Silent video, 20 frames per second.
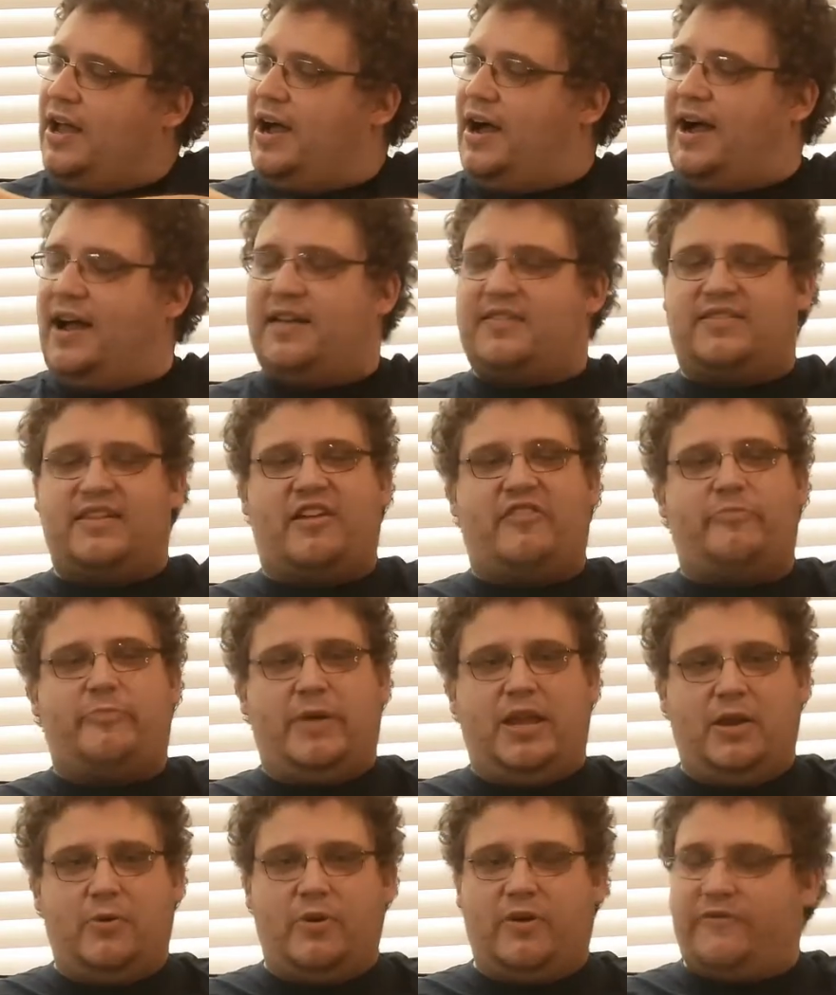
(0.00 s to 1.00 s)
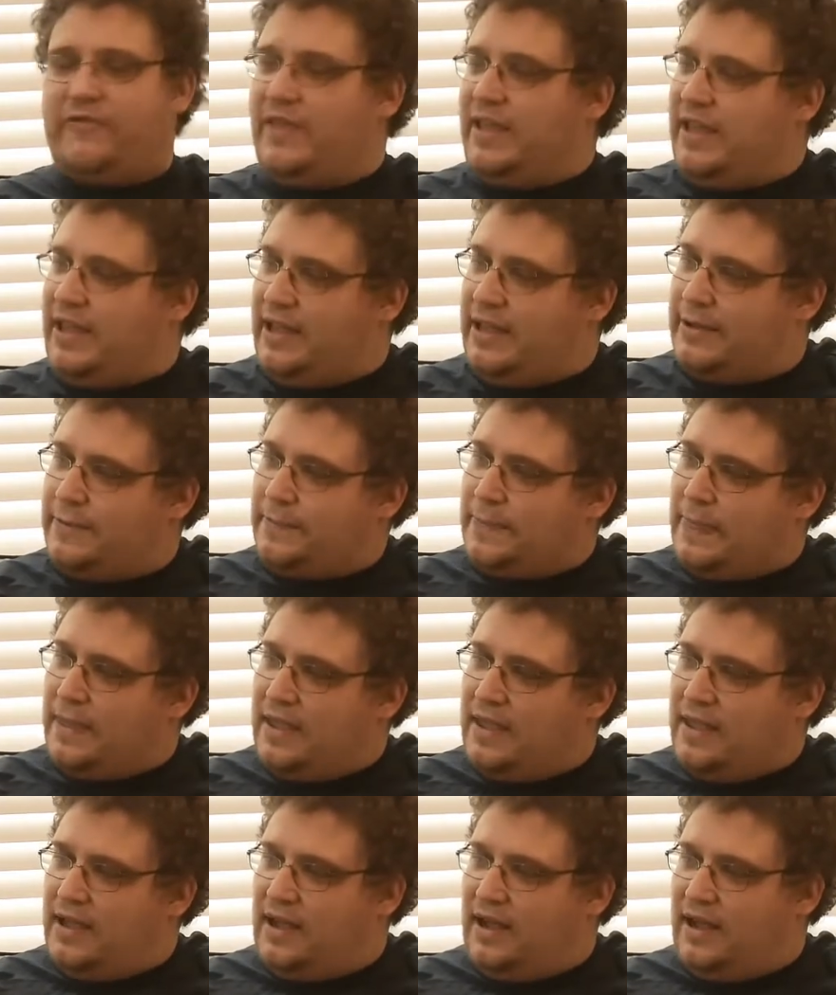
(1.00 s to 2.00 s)
ISFP with the
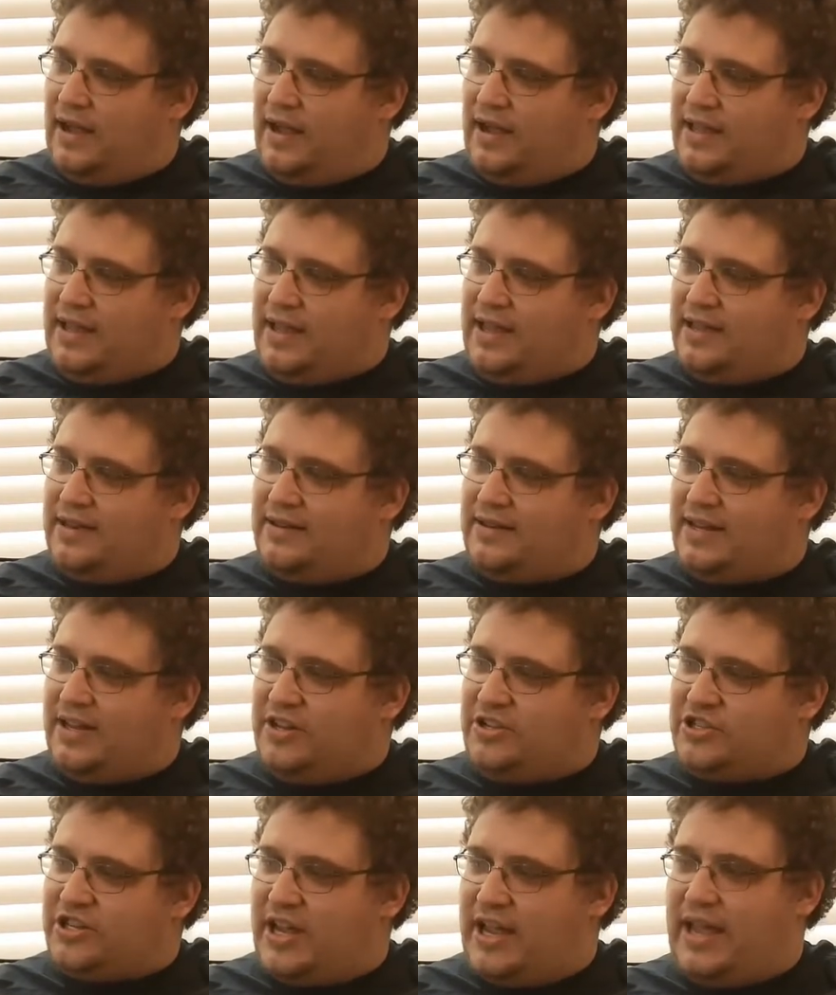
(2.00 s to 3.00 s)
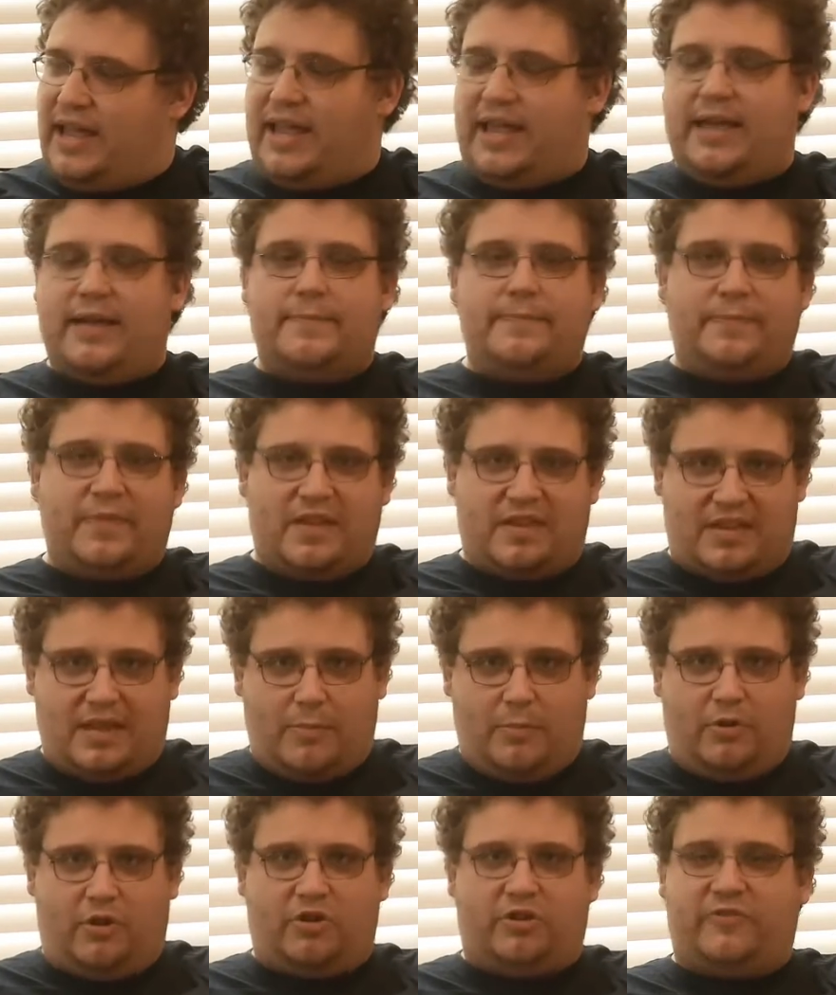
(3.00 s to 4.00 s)
ENTJ,
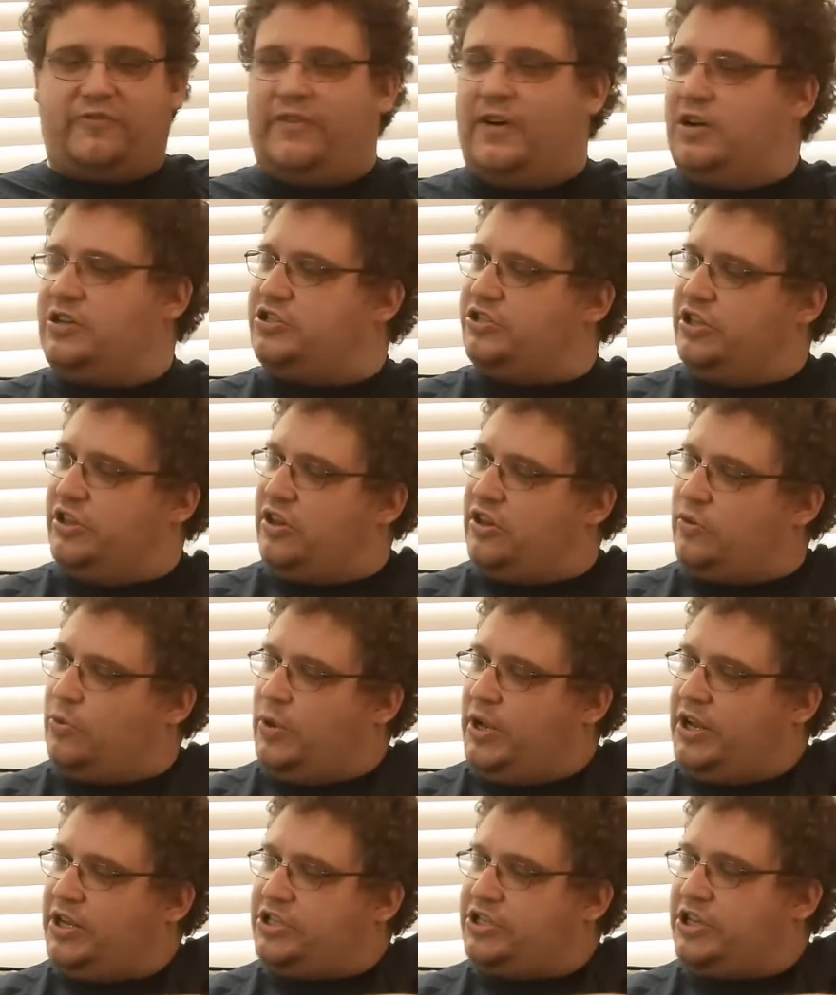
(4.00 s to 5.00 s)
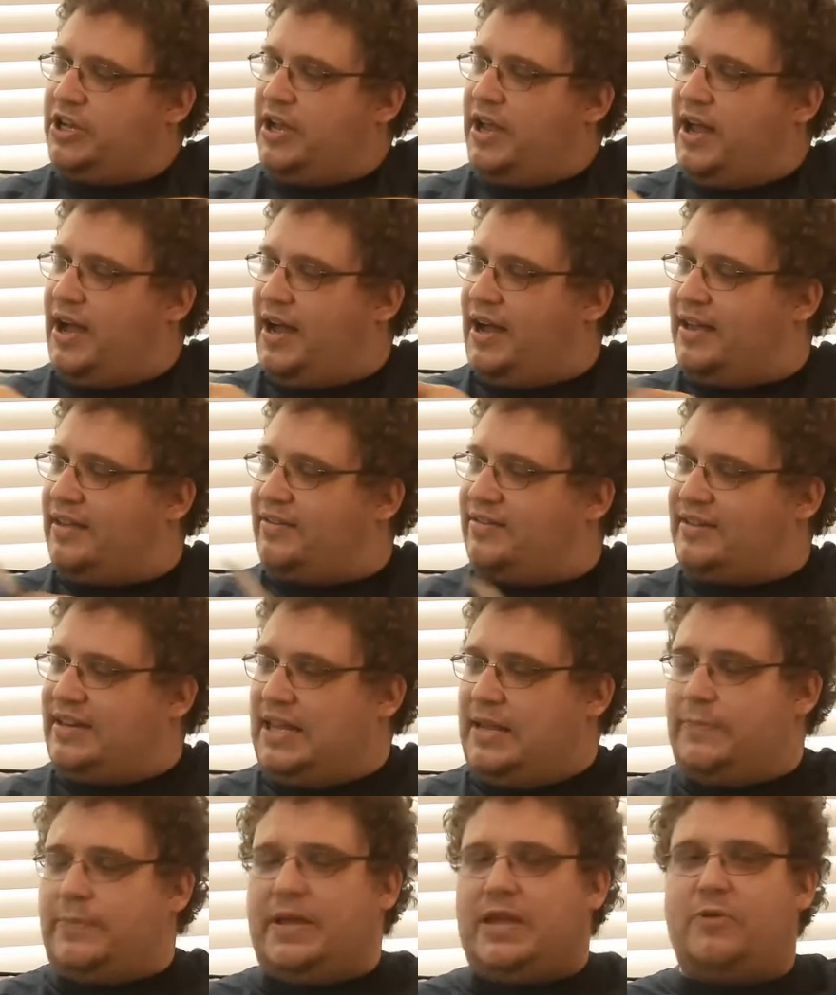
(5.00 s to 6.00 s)
similar function switch.
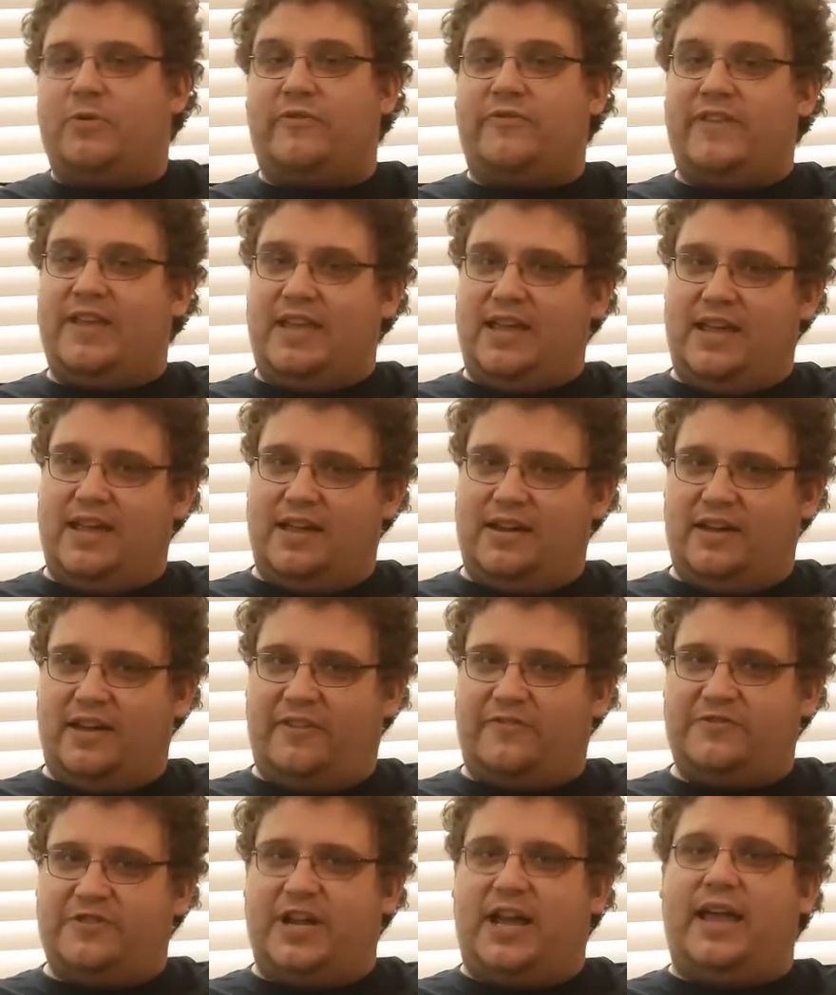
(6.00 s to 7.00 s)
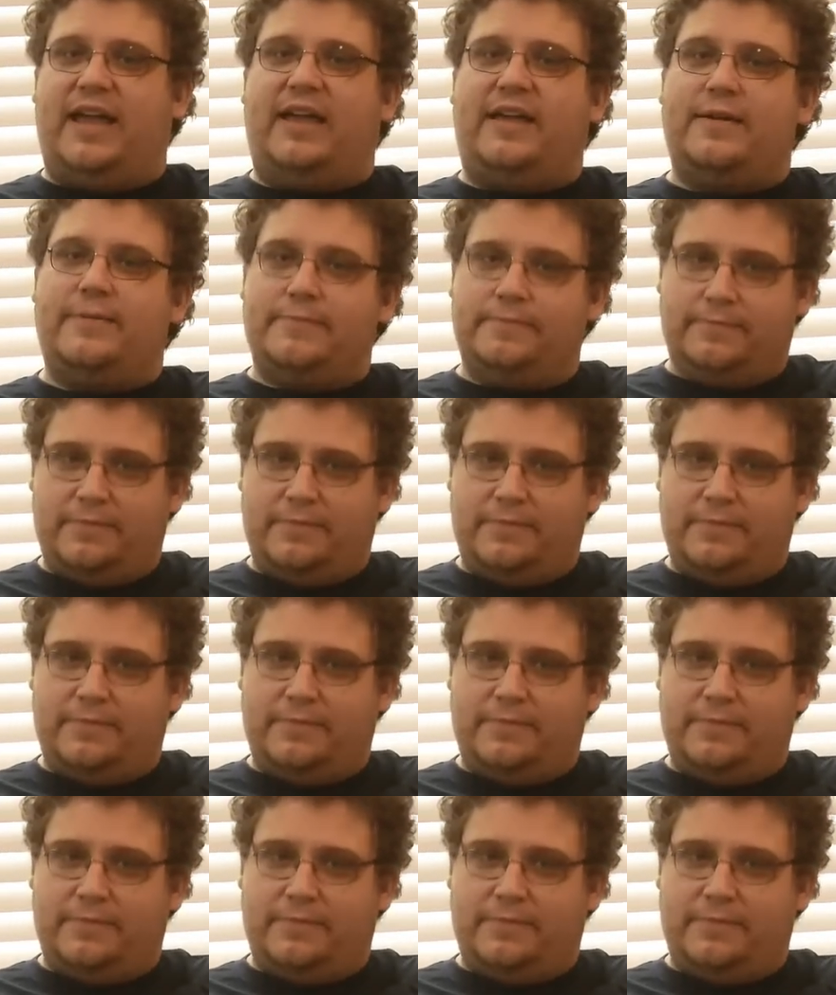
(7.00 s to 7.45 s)
ISTP with the ENFJ.